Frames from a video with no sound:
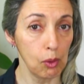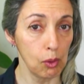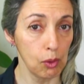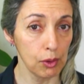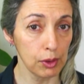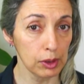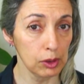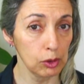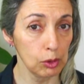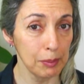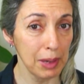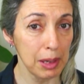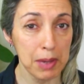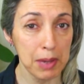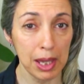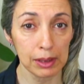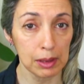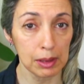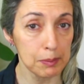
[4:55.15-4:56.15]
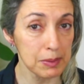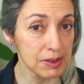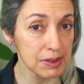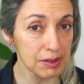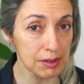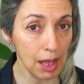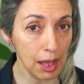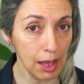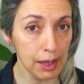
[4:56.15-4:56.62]
Or you may make the
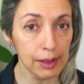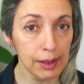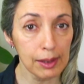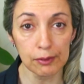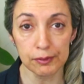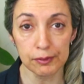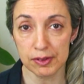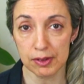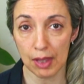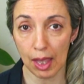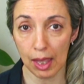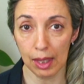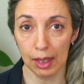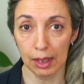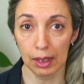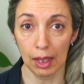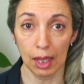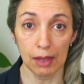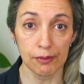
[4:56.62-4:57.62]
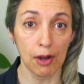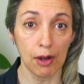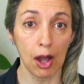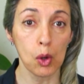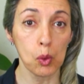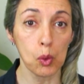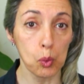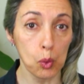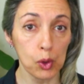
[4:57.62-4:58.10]
mistake of saying,
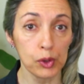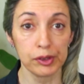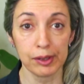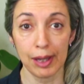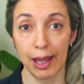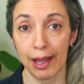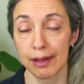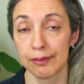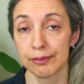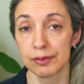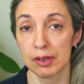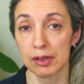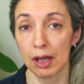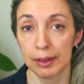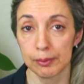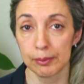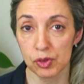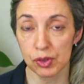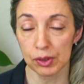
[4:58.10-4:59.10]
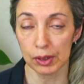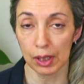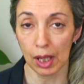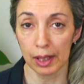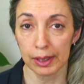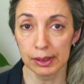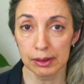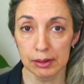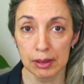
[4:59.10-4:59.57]
if I would have time
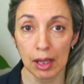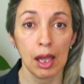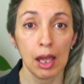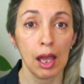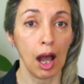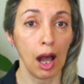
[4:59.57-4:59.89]
tonight,